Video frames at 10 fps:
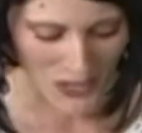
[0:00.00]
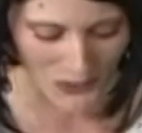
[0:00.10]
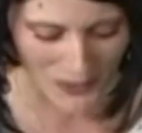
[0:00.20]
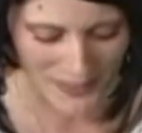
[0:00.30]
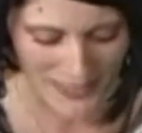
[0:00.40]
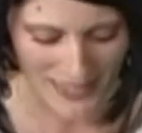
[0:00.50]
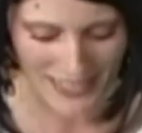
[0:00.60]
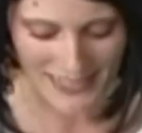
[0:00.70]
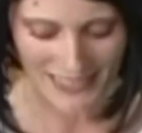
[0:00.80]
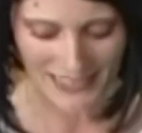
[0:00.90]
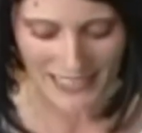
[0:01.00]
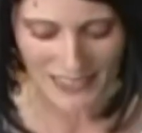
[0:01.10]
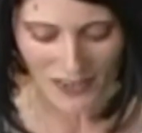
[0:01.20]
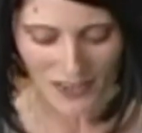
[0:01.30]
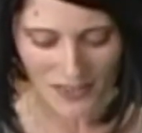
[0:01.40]
You can see that it's
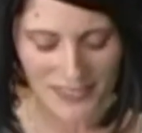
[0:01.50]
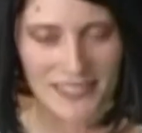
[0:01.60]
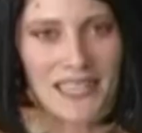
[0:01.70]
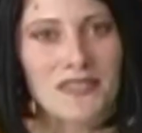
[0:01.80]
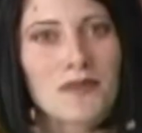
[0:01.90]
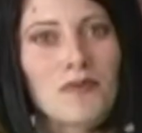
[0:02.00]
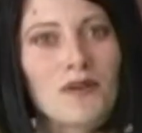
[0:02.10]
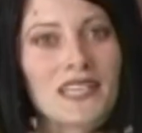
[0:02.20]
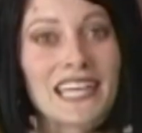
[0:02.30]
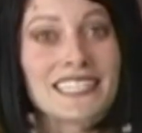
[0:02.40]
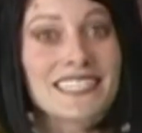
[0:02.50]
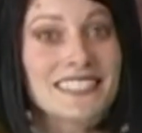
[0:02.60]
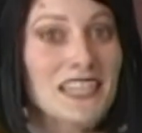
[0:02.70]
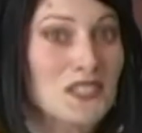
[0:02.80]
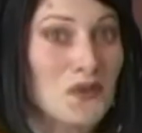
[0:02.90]
cleaned all the sides of the bowl and I
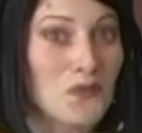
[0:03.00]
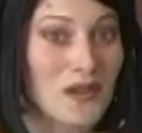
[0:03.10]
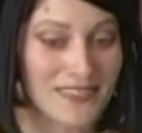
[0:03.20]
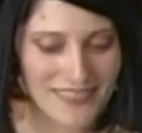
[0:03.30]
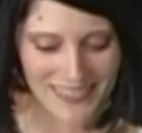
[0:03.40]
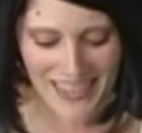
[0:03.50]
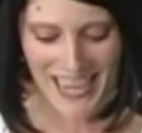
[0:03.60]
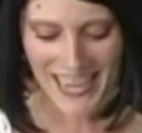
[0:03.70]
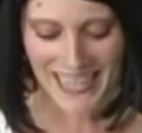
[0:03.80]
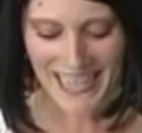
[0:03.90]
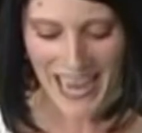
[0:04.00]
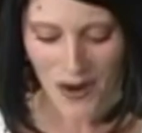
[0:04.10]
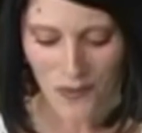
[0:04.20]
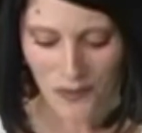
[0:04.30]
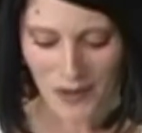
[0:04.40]
didn't touch it once.
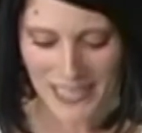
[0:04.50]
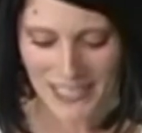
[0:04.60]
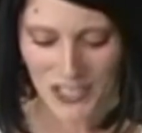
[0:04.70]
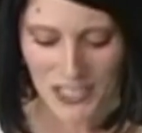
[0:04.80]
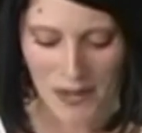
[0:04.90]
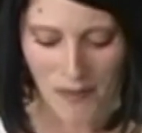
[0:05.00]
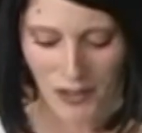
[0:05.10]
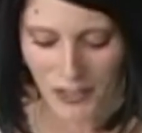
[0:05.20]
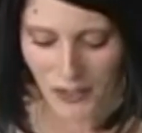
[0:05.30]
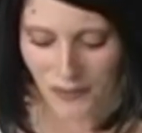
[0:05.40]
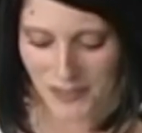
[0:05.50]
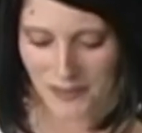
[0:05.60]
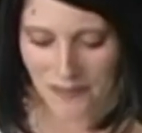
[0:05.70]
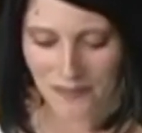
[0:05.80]
Now we're ready to shape our loaves.